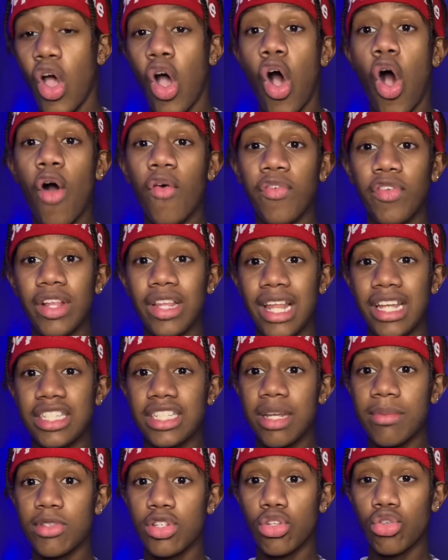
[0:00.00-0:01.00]
Hopefully they
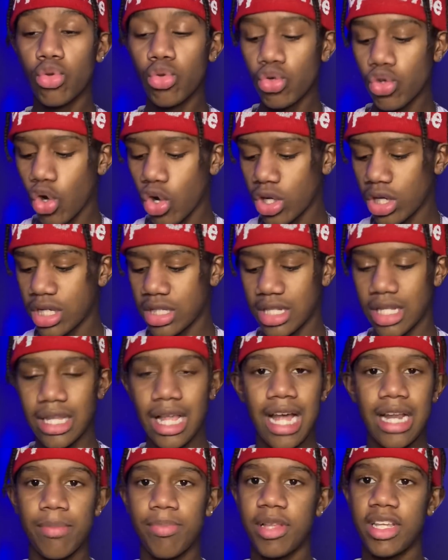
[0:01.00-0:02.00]
ship to New York because a
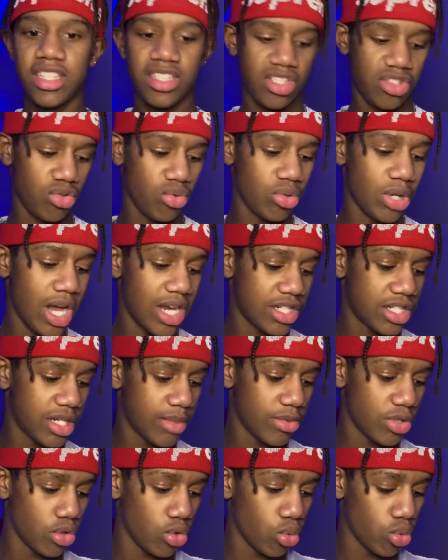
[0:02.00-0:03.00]
lot of places do not
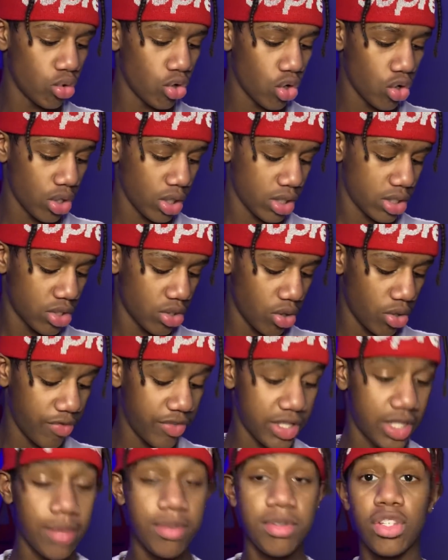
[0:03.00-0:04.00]
ship to New York. So if
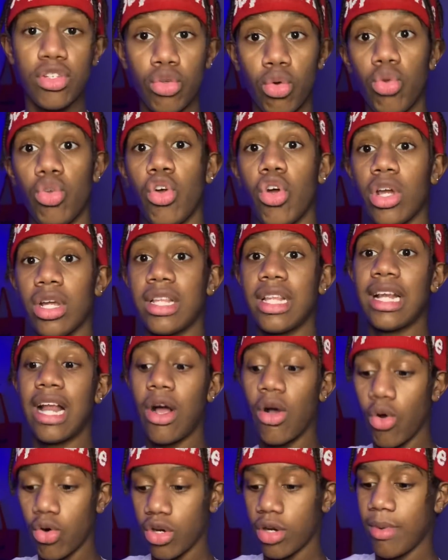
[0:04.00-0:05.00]
it ships to New York, then I'll
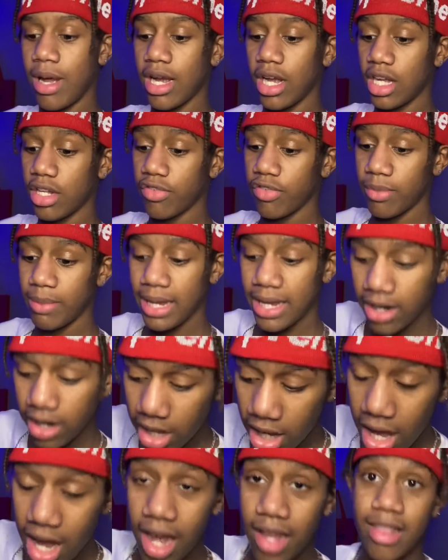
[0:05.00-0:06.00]
order my guns from there
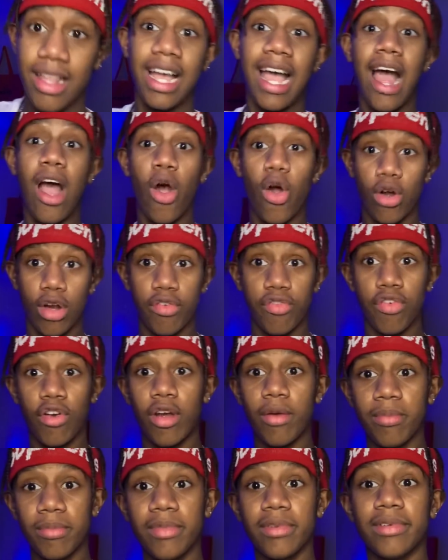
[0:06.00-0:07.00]
because the guy I ordered
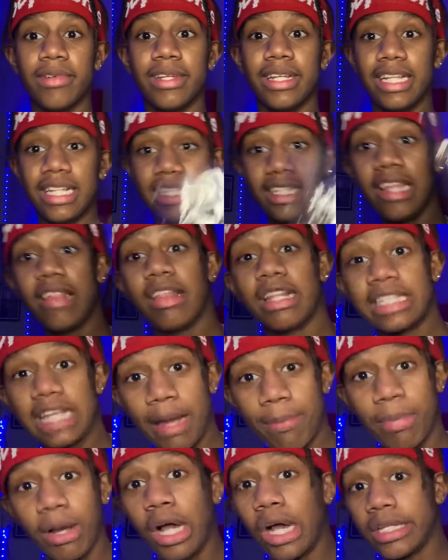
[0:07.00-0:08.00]
from, these are the
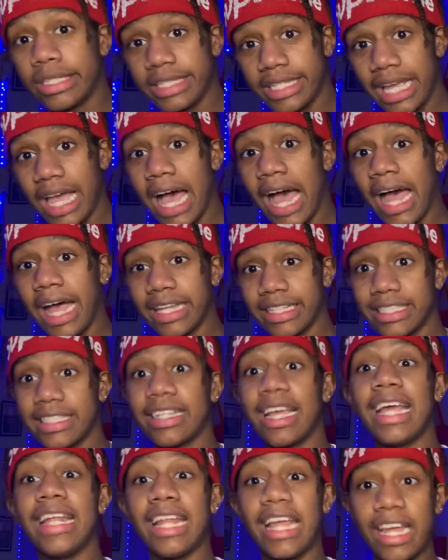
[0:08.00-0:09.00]
type of guns he has.
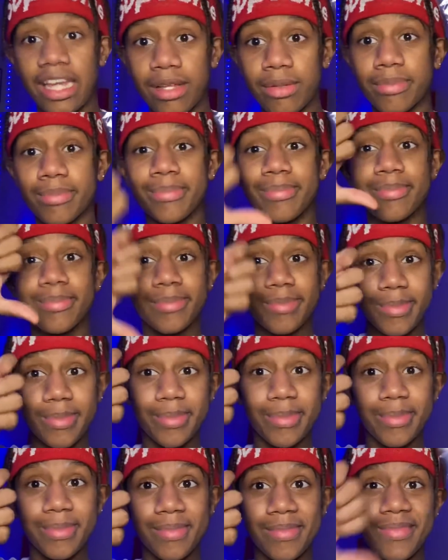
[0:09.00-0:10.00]
And they,
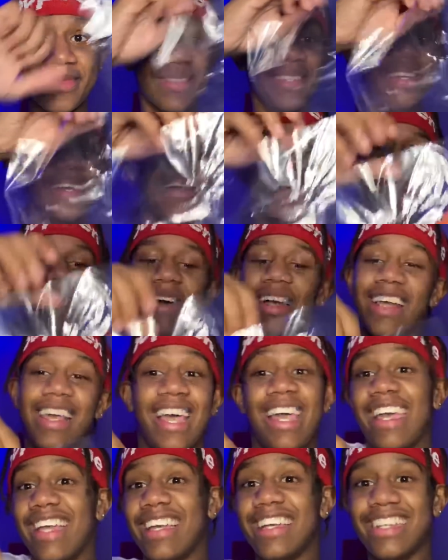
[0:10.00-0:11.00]
but
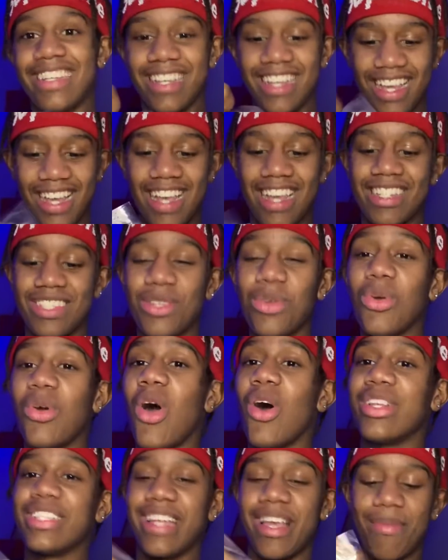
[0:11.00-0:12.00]
hey, it's through
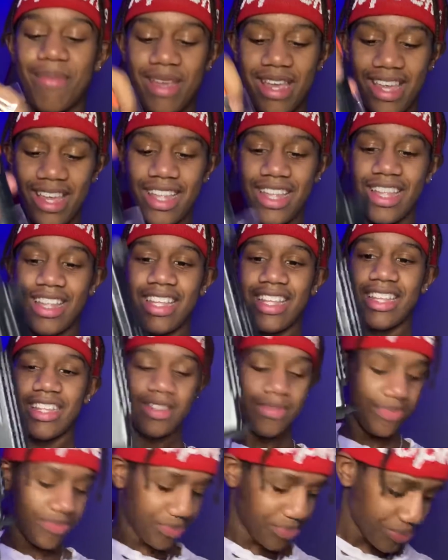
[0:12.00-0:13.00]
content, man.
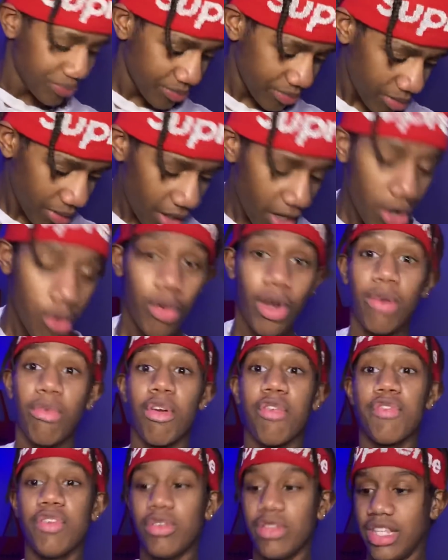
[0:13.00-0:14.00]
We can
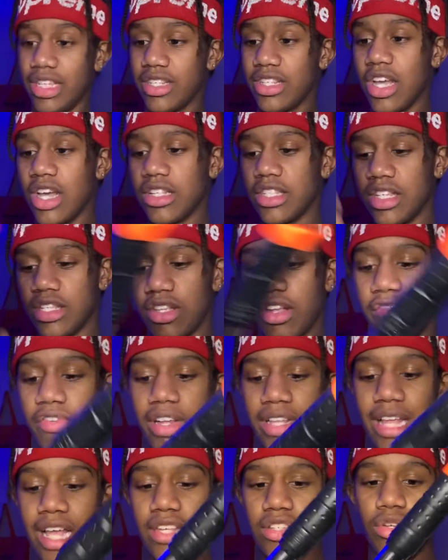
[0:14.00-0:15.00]
review these guns and stuff
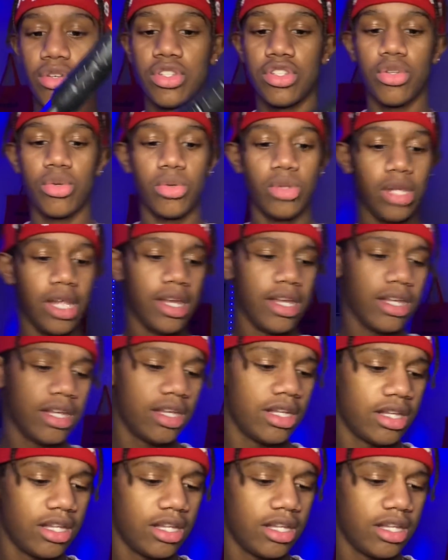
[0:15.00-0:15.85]
like that. So it's still lit.